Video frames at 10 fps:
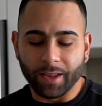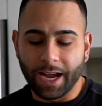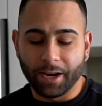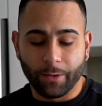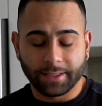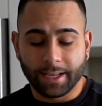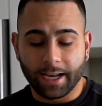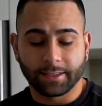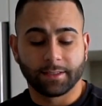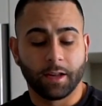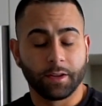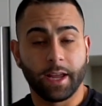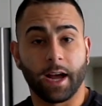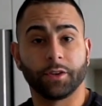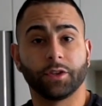anyways, guys,
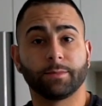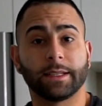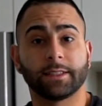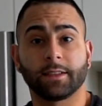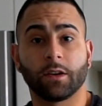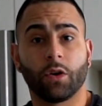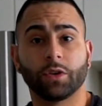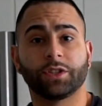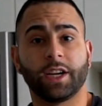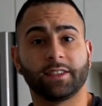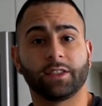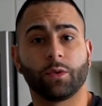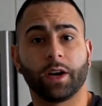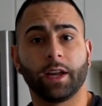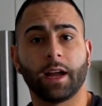yeah, use my discount code
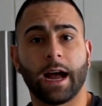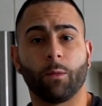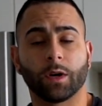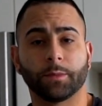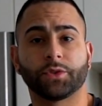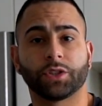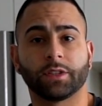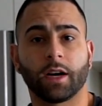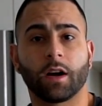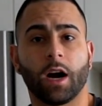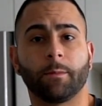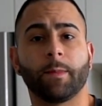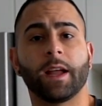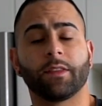JC20 at oneupnutrition.com.